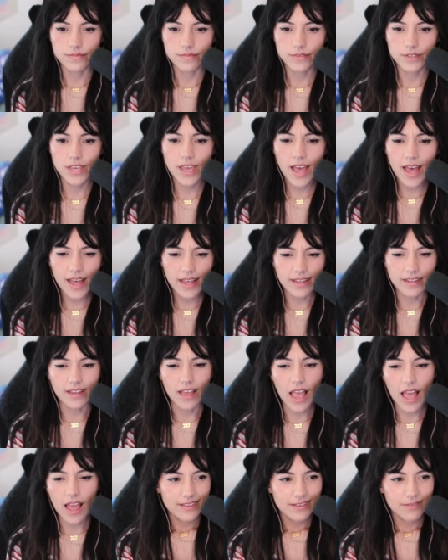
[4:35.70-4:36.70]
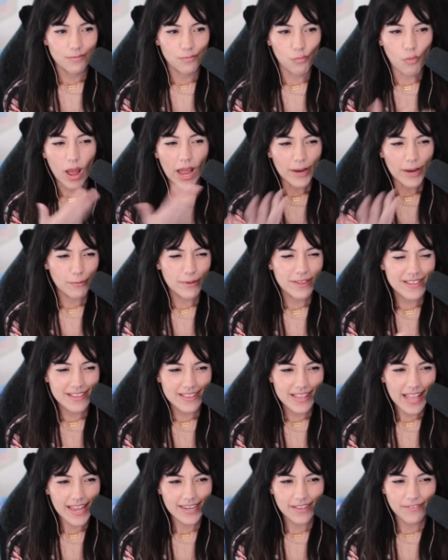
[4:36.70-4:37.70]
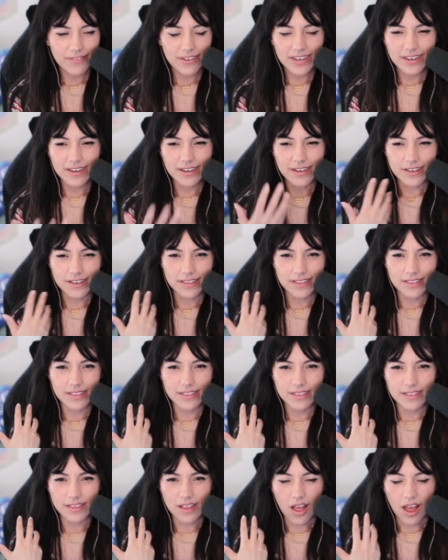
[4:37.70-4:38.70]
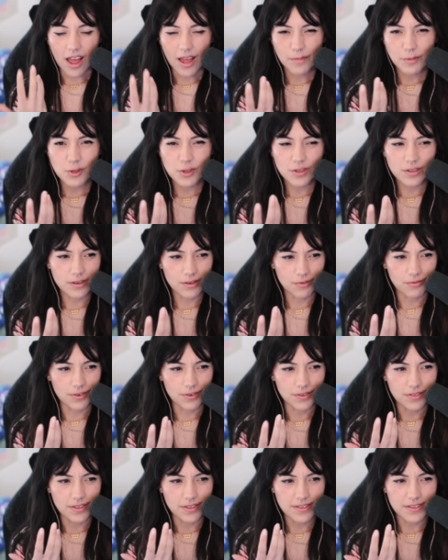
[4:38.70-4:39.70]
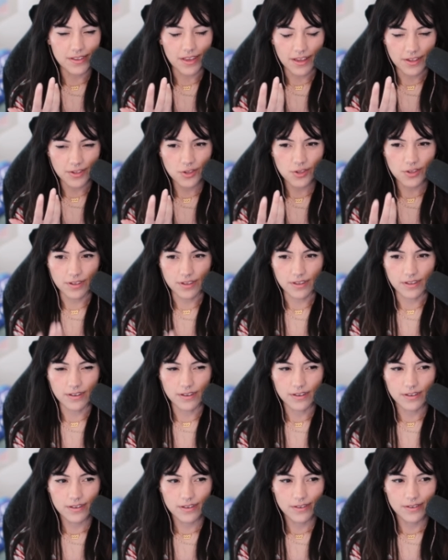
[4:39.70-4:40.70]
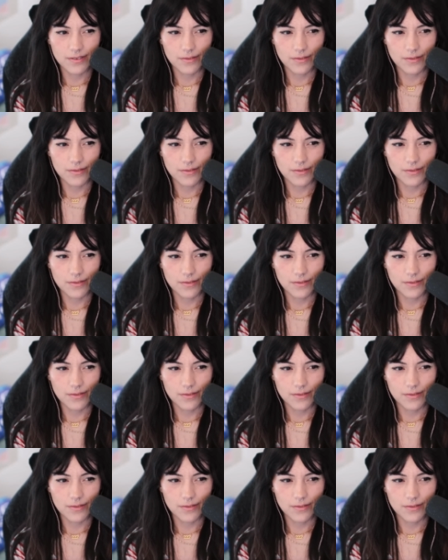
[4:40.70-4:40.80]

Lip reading: Yeah. Why wasn't that even an option or a discussion?